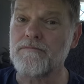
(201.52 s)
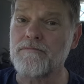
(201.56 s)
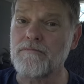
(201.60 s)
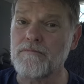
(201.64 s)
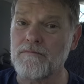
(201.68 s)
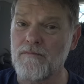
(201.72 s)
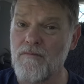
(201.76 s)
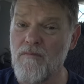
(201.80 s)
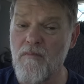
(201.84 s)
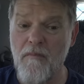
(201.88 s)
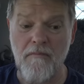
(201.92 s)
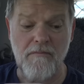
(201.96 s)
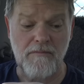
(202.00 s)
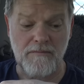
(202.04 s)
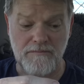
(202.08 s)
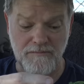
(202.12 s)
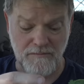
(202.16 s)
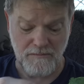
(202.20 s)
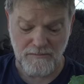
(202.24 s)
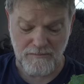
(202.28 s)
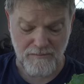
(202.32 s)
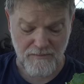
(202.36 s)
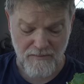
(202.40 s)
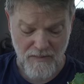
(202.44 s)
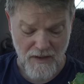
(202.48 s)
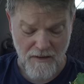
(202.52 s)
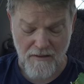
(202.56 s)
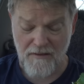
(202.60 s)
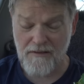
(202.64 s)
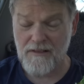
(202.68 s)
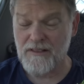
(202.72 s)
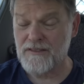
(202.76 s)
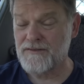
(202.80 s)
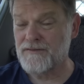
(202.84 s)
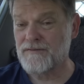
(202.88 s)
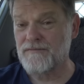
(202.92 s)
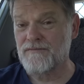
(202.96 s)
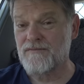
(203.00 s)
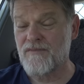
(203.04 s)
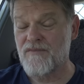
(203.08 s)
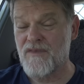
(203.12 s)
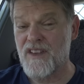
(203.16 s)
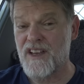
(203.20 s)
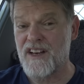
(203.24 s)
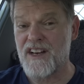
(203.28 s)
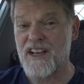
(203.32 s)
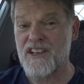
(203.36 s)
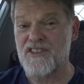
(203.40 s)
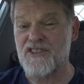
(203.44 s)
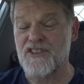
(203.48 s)

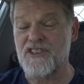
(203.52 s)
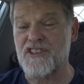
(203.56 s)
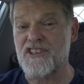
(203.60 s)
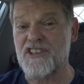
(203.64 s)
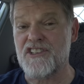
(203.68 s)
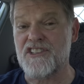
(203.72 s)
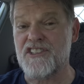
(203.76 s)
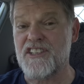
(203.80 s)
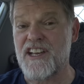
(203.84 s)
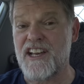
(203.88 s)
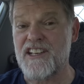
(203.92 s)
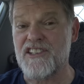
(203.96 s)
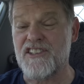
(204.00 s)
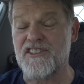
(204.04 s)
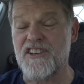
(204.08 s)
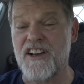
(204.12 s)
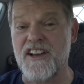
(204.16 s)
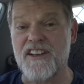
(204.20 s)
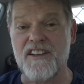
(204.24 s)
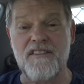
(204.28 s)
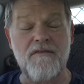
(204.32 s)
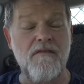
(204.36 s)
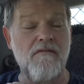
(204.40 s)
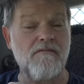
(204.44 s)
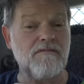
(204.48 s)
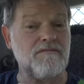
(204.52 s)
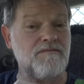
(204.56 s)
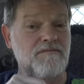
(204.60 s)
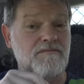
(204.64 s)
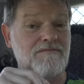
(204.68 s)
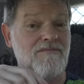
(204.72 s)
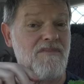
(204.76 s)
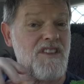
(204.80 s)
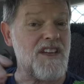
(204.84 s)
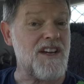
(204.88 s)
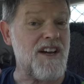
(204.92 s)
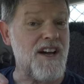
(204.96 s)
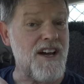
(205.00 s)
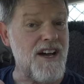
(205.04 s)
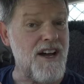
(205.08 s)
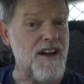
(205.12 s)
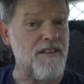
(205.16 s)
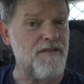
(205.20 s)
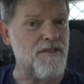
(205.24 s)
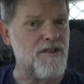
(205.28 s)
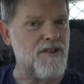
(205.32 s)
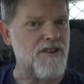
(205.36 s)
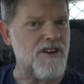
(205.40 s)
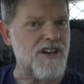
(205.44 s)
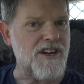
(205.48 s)
It actually just tastes like
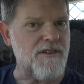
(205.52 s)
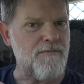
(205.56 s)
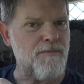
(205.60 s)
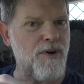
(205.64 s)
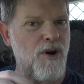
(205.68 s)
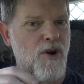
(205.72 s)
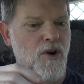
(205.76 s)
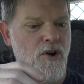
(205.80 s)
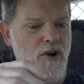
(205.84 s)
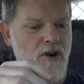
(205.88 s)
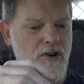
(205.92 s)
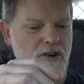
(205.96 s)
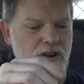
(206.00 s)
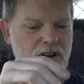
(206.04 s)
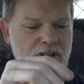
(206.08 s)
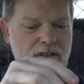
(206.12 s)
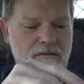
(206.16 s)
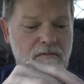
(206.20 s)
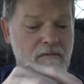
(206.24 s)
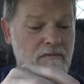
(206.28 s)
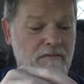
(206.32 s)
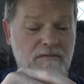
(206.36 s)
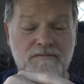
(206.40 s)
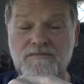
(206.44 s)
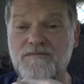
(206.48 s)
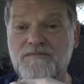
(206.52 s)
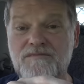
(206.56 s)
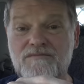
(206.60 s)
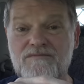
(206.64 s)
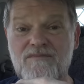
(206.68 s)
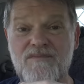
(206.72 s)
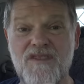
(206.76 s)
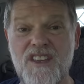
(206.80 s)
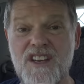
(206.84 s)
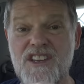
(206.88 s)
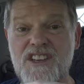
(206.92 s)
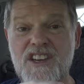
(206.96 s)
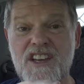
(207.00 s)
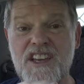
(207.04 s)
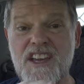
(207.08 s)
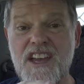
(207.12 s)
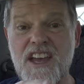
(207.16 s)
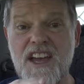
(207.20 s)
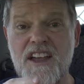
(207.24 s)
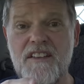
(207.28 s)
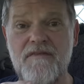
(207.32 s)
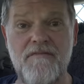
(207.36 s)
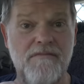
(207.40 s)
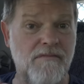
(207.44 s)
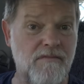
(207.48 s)
carvery pork that you
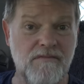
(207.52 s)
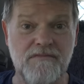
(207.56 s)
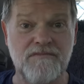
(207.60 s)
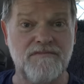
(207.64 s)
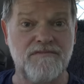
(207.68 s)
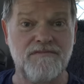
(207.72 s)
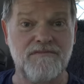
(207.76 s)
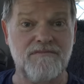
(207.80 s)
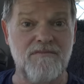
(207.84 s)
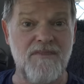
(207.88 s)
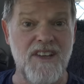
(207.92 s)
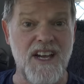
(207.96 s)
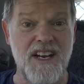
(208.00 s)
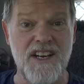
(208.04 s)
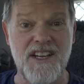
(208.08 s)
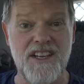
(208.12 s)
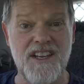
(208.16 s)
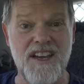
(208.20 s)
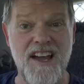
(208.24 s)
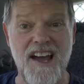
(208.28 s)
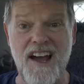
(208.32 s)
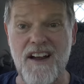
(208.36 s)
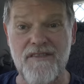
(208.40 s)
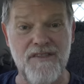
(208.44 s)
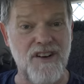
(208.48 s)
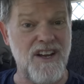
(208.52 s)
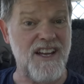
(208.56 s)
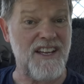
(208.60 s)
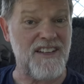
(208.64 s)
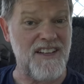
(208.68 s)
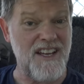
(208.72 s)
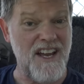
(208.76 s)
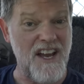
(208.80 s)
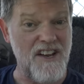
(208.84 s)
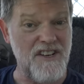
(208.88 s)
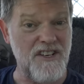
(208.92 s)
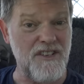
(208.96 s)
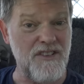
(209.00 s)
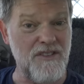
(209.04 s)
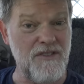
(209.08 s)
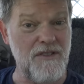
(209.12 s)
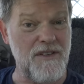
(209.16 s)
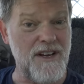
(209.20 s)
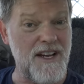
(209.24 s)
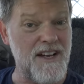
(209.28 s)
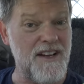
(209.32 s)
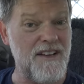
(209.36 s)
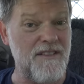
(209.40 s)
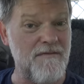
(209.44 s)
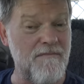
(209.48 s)
get at a carvery, and they
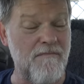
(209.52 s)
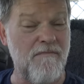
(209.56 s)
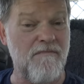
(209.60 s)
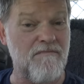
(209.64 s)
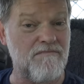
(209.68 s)
do